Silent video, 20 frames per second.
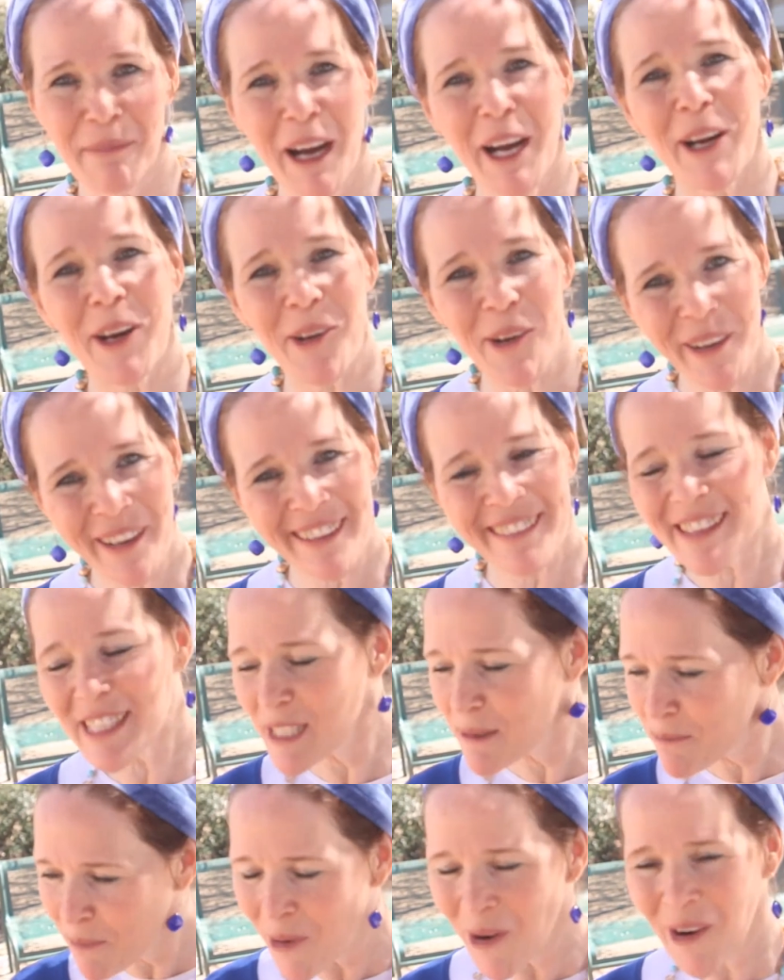Machloket
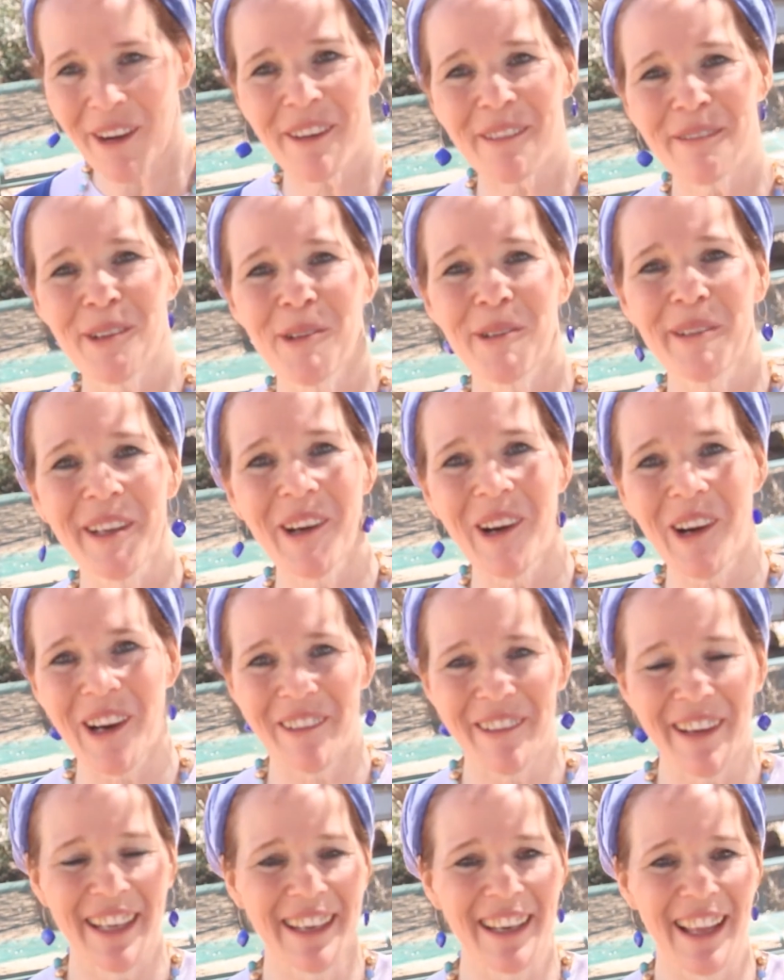is part of who we
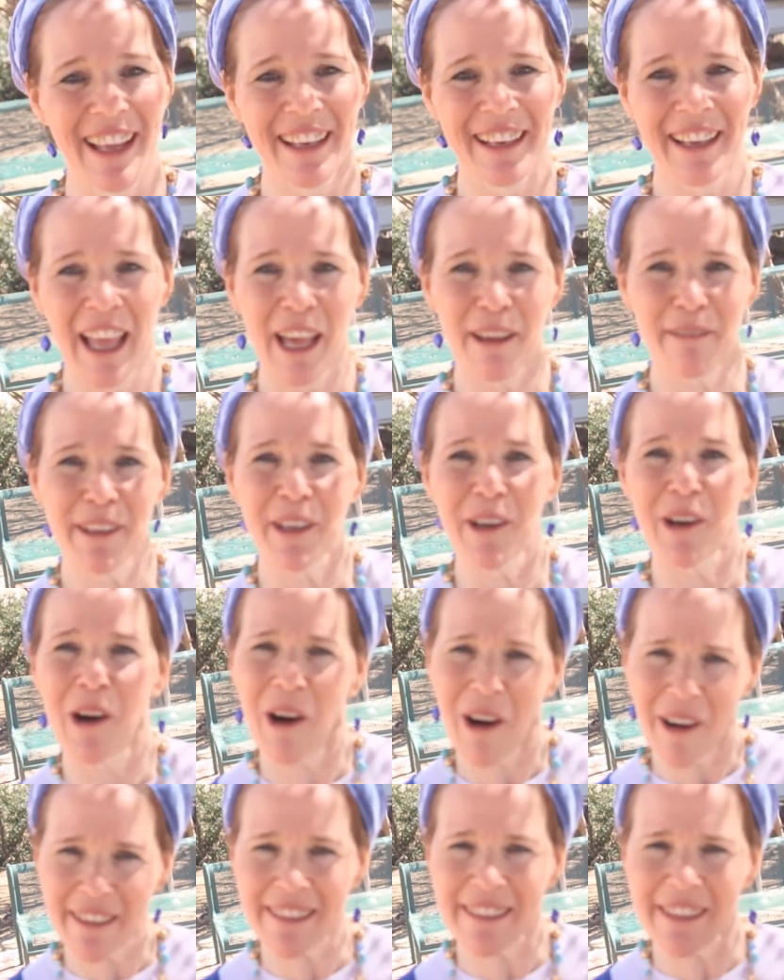are, and having a
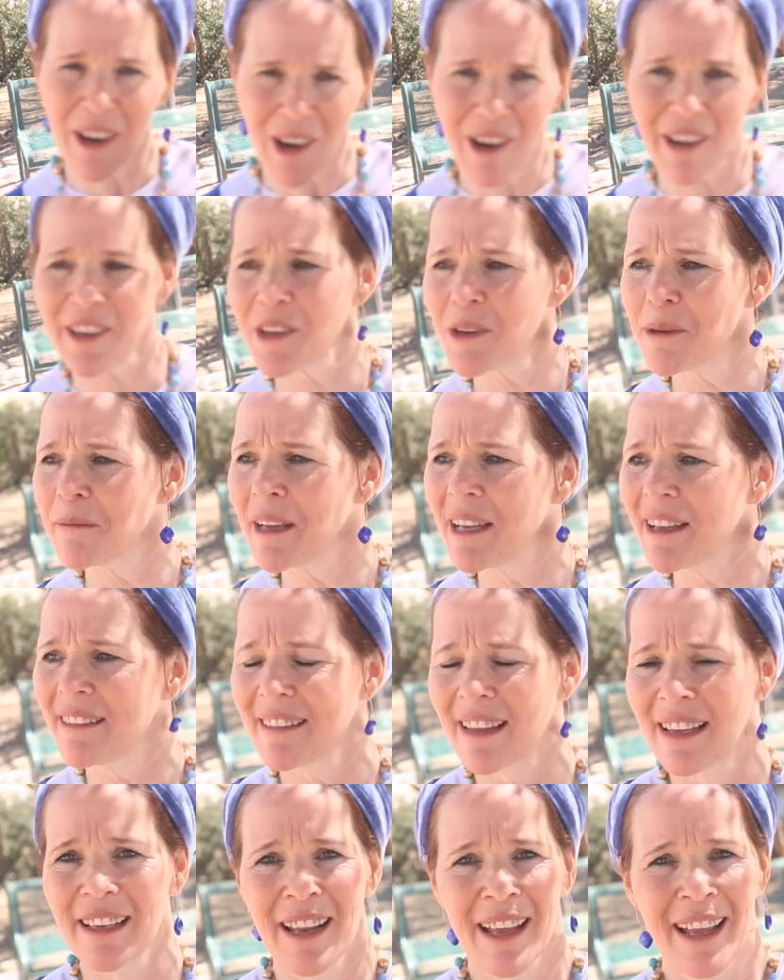heartly
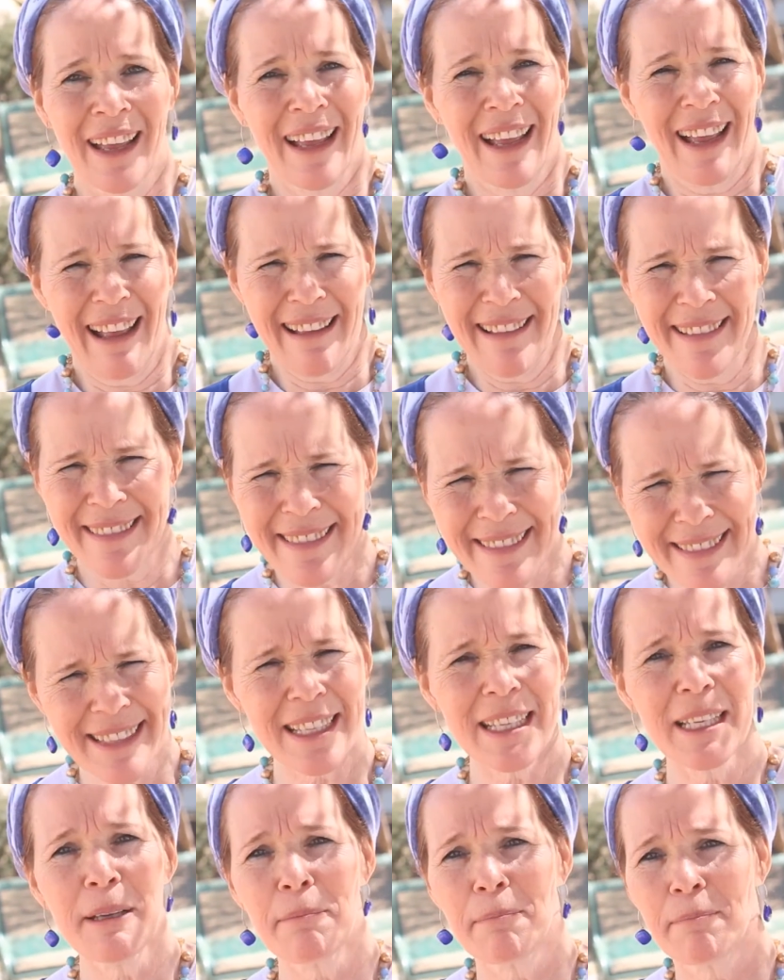argument and
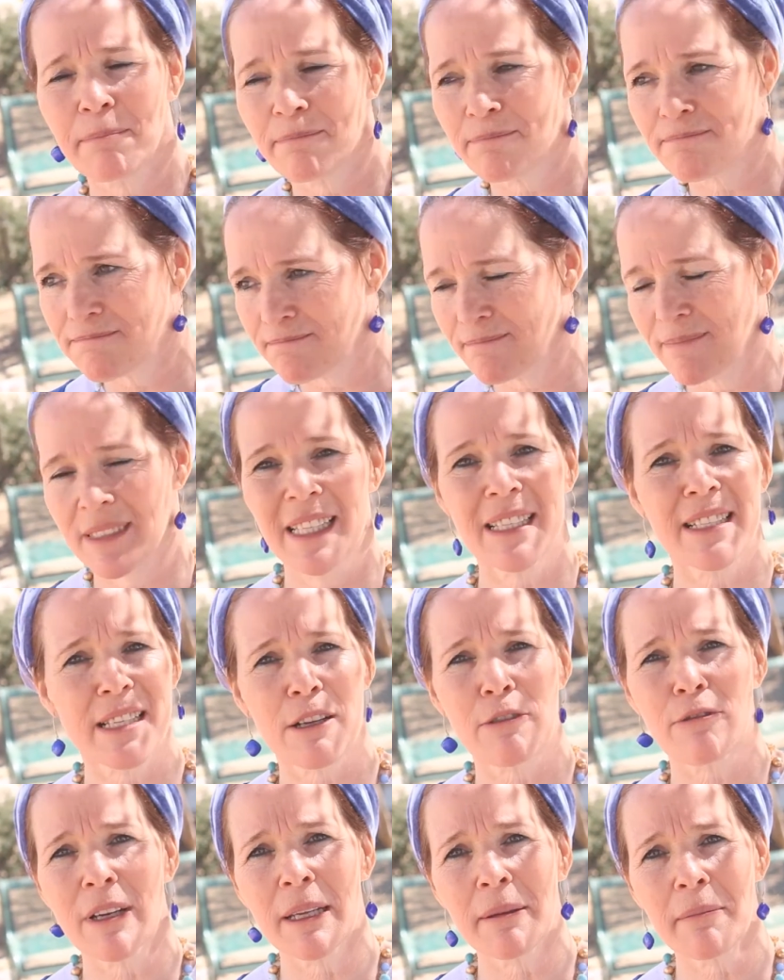deep
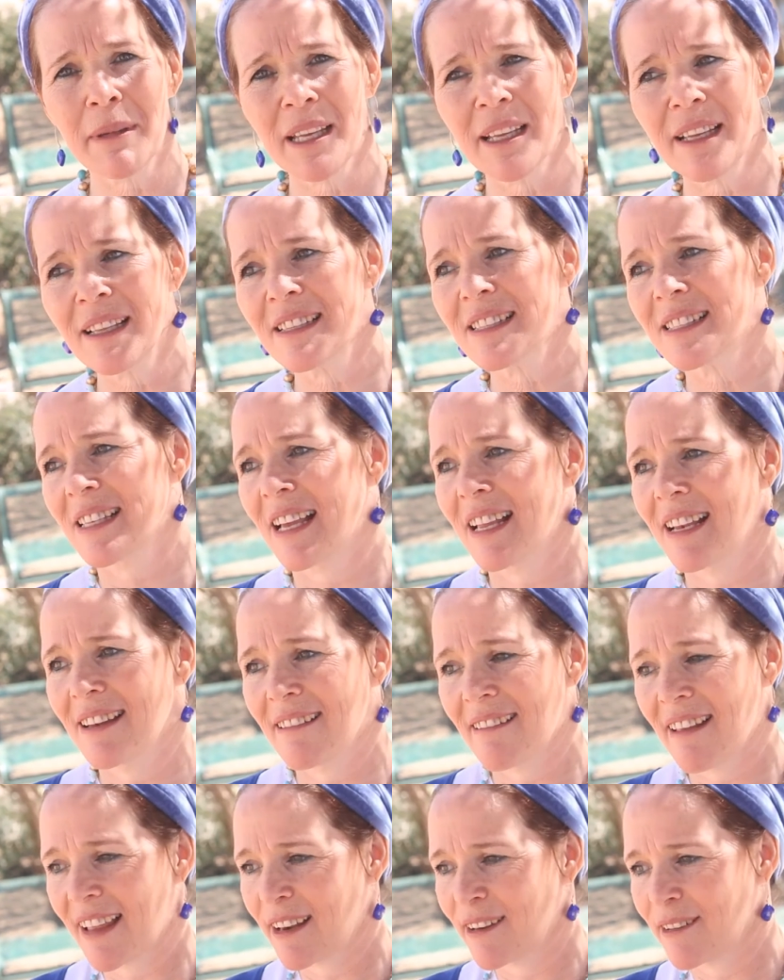disagreements
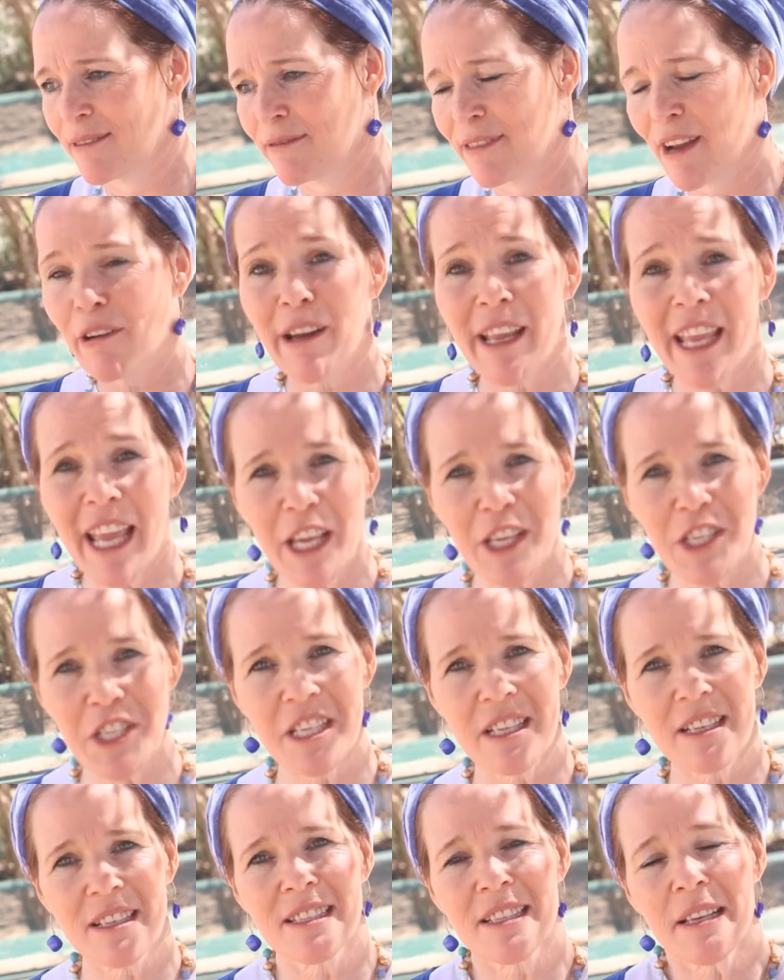and
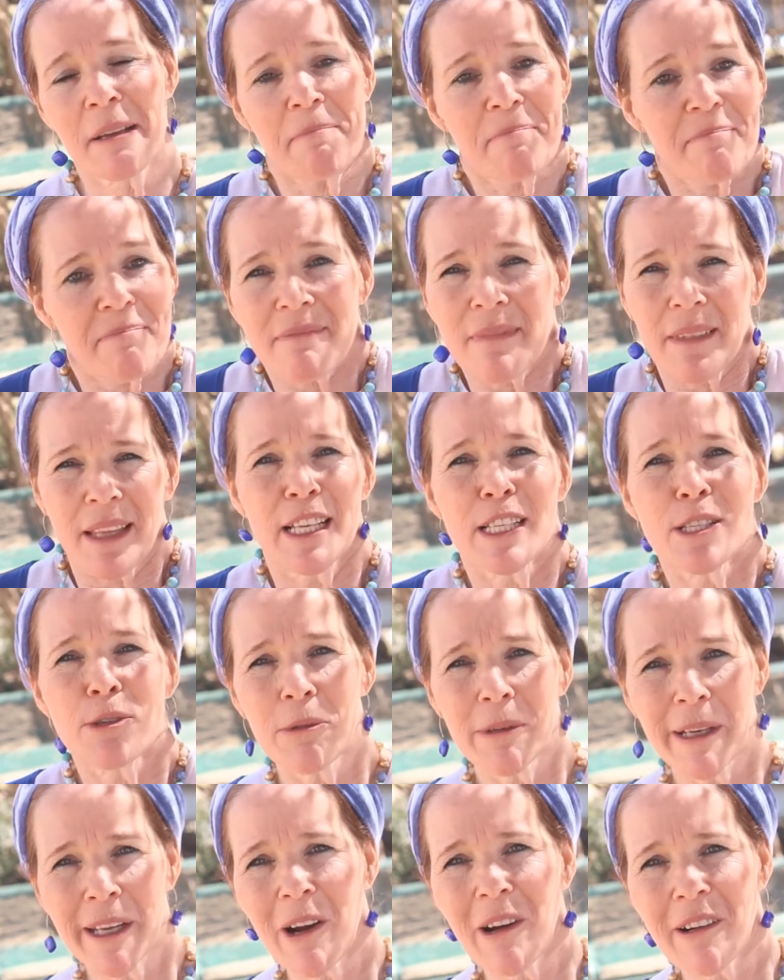variations. It's
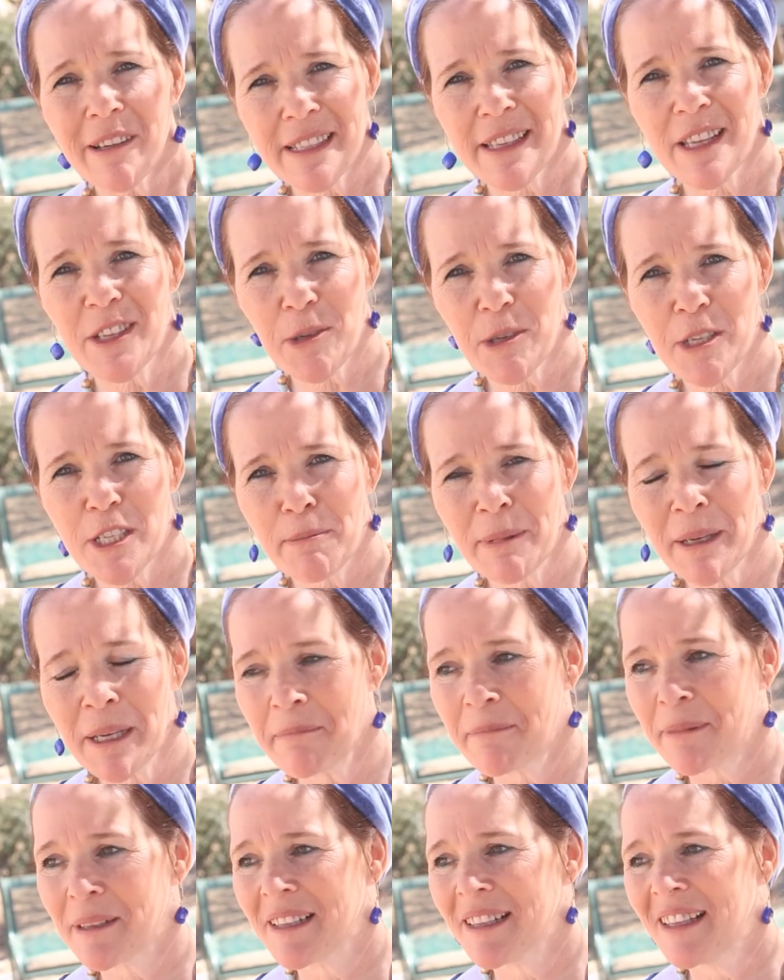who we are as the Jewish
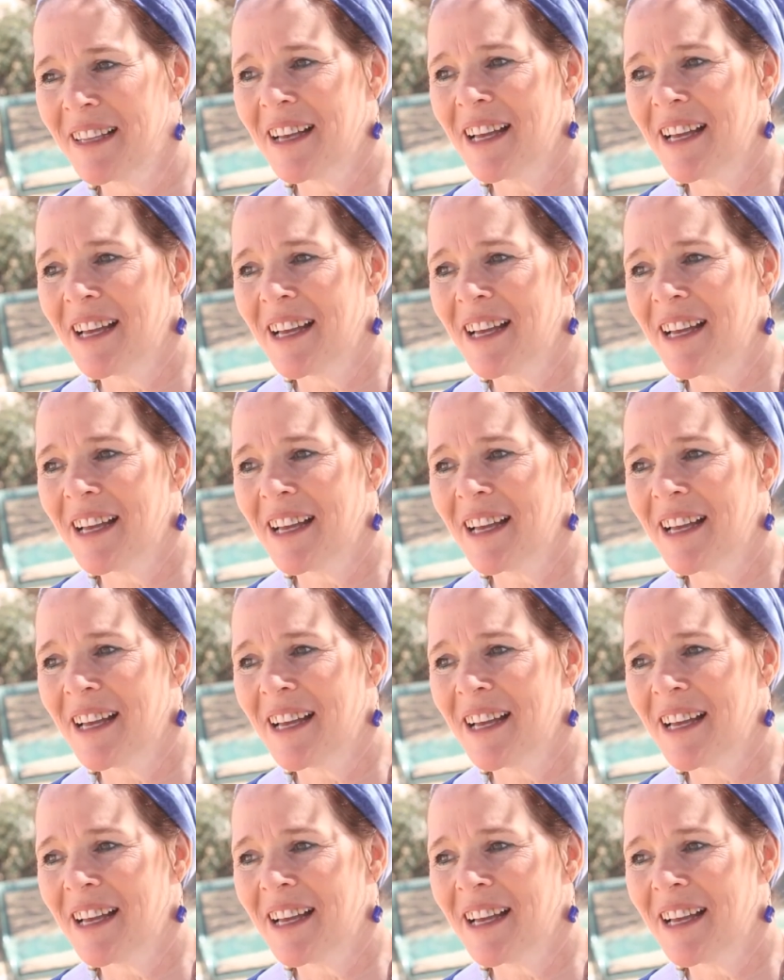people.